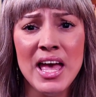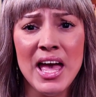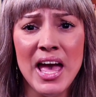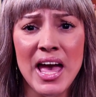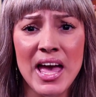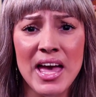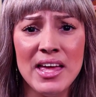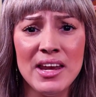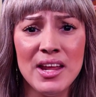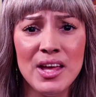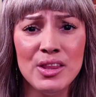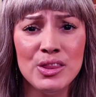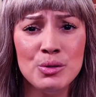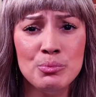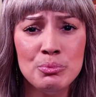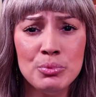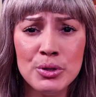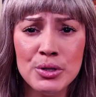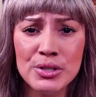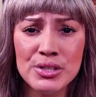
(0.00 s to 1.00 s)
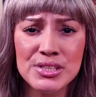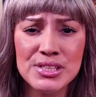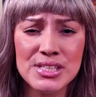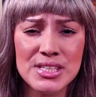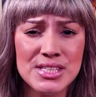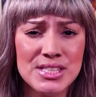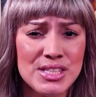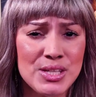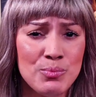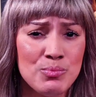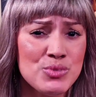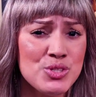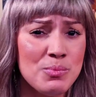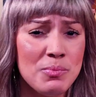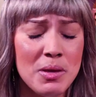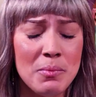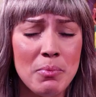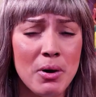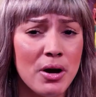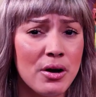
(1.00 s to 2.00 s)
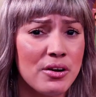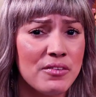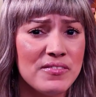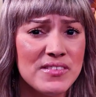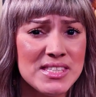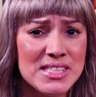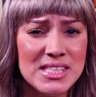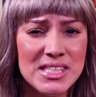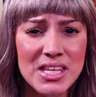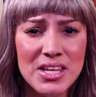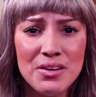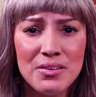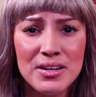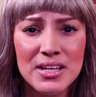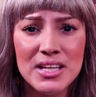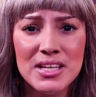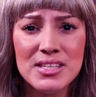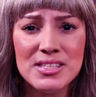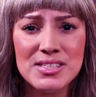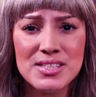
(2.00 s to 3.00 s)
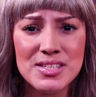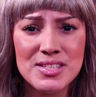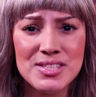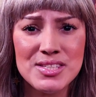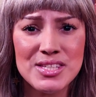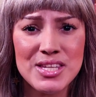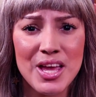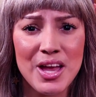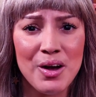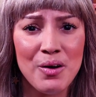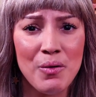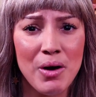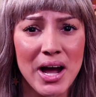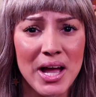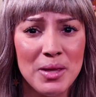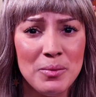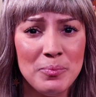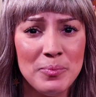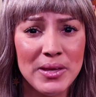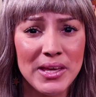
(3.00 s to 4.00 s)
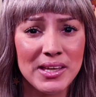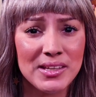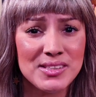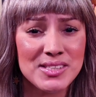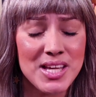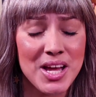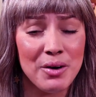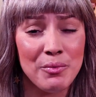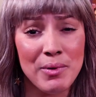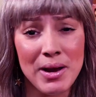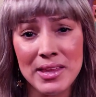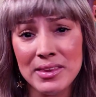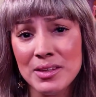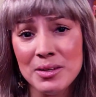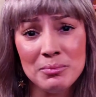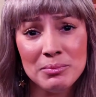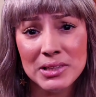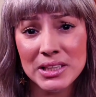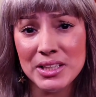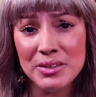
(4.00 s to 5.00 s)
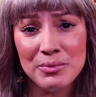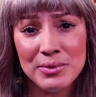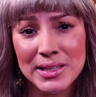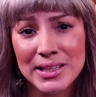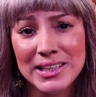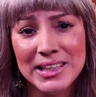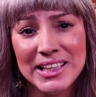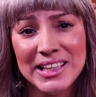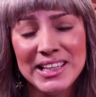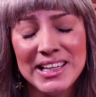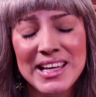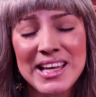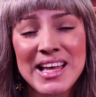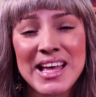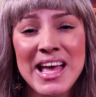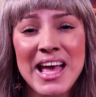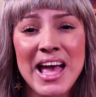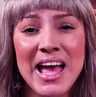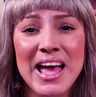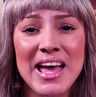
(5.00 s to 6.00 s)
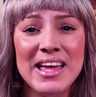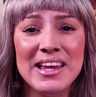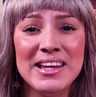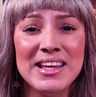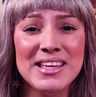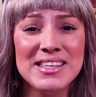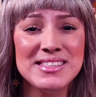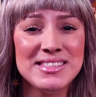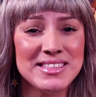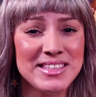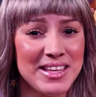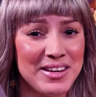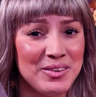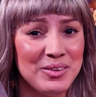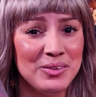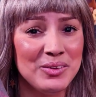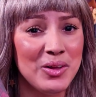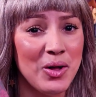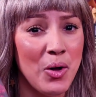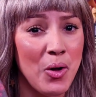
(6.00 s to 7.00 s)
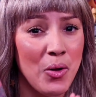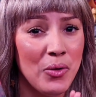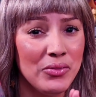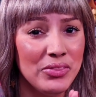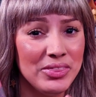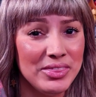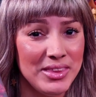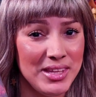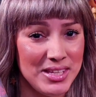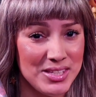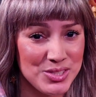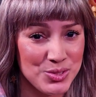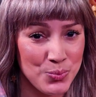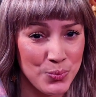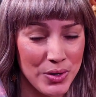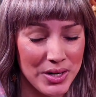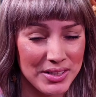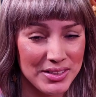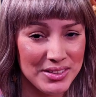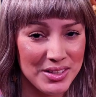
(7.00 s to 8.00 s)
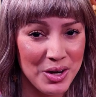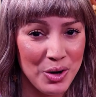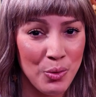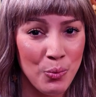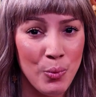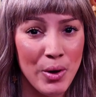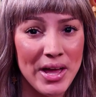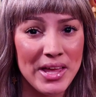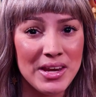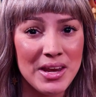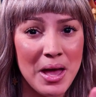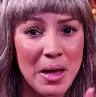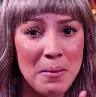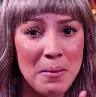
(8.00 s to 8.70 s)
and the books seemed to be part of a series, so I picked randomly really and settled on this one, when